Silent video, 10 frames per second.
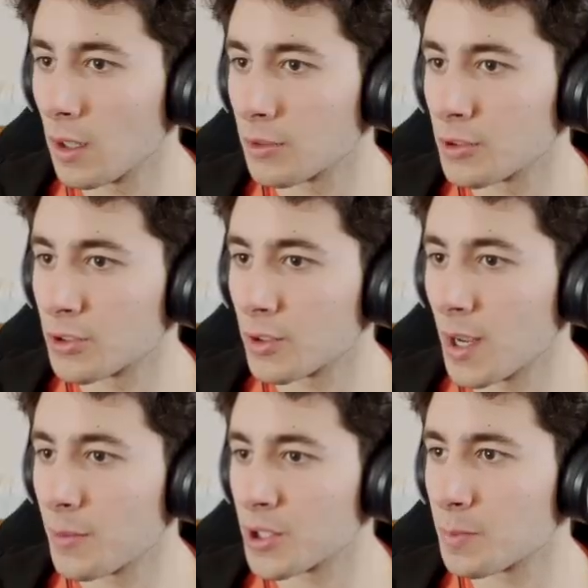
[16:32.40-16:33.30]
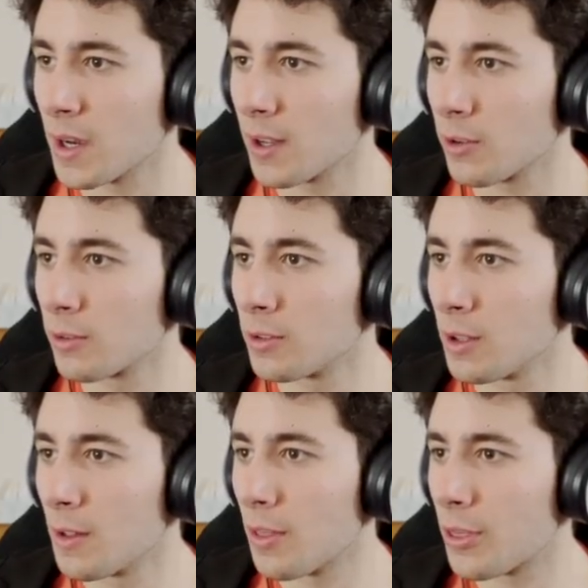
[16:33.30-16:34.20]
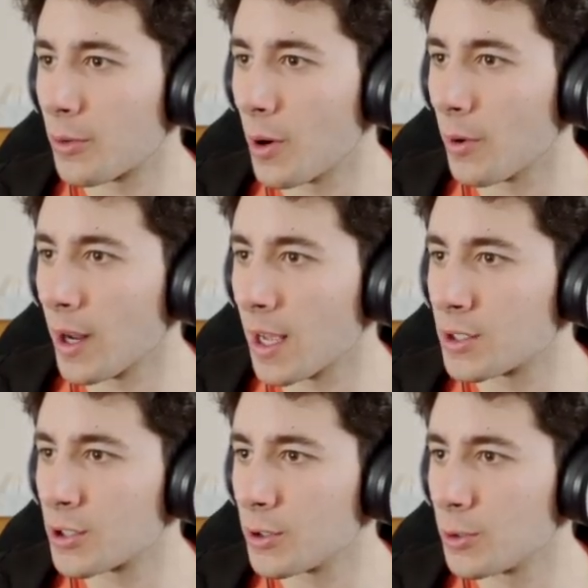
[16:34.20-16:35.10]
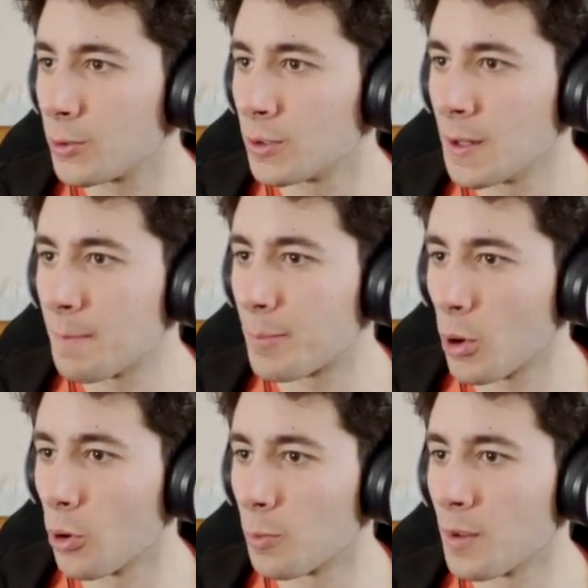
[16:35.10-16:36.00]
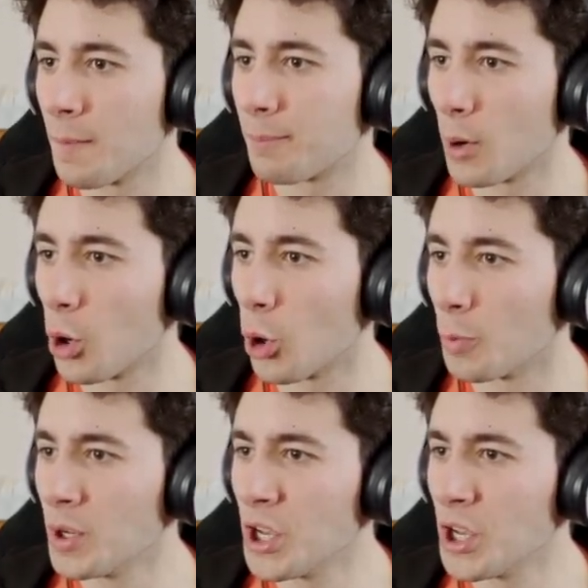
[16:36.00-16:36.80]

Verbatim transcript: I'll just grab this bottle, throw it at you, boom, boom.